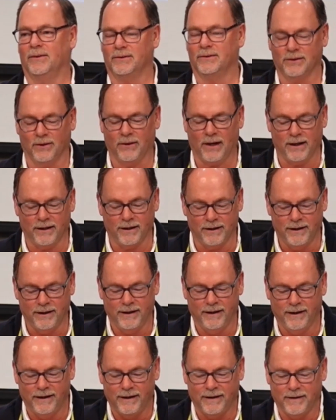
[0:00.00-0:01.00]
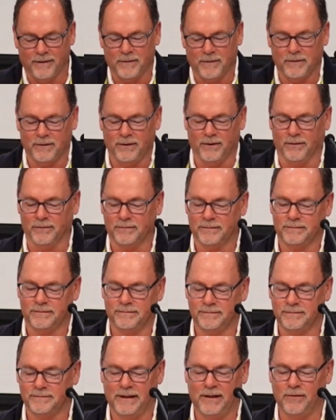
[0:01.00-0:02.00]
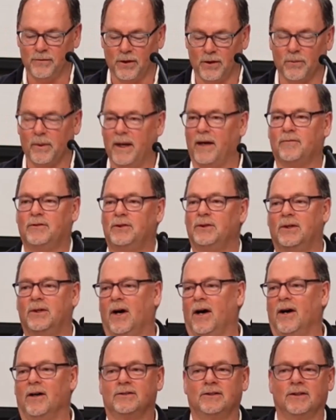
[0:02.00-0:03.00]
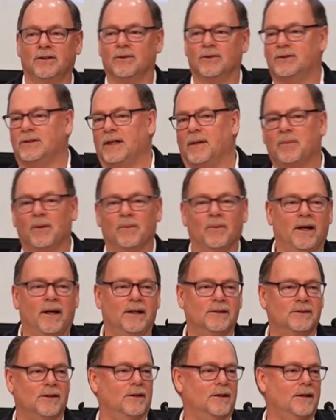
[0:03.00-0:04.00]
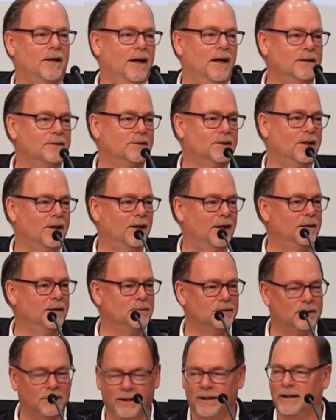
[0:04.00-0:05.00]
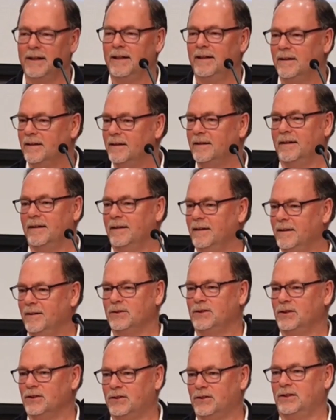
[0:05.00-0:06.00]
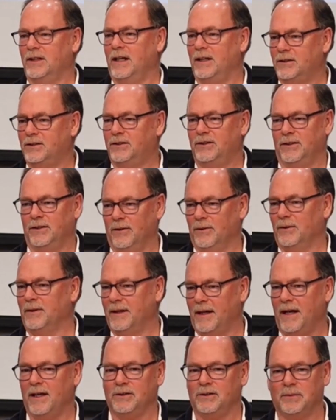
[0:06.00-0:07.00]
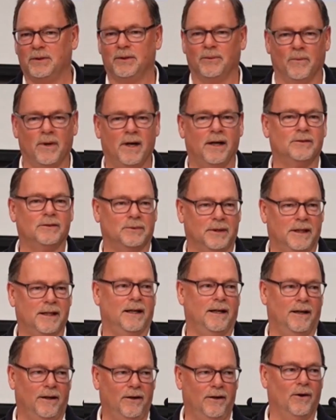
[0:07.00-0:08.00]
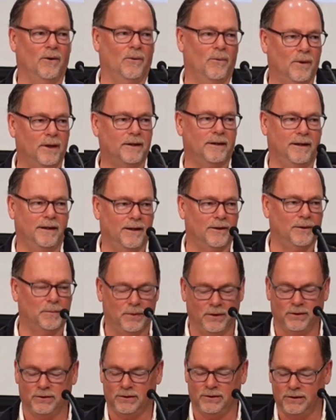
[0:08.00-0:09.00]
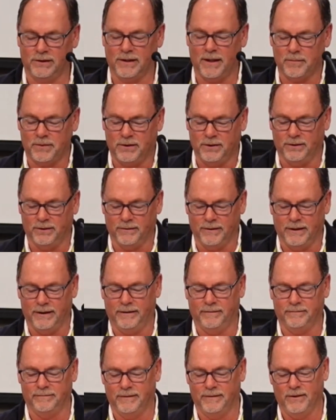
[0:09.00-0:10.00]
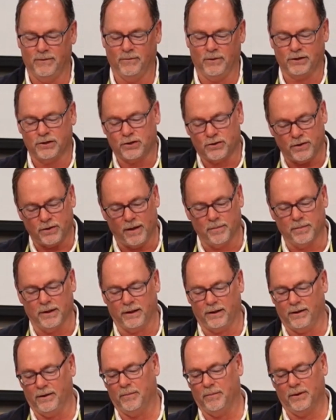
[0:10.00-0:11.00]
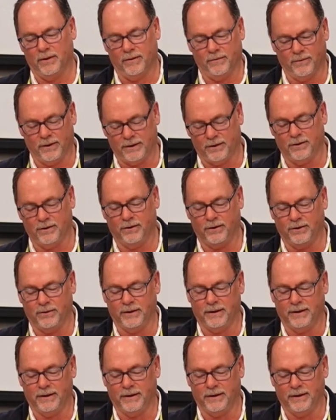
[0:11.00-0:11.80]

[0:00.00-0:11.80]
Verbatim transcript: So I, you know, even though we have two cars and go separate ways all kinds of times, there's this sense, you know, husband and wives, we kind of know what the other person's up to, right? What's troubling them or what they're doing.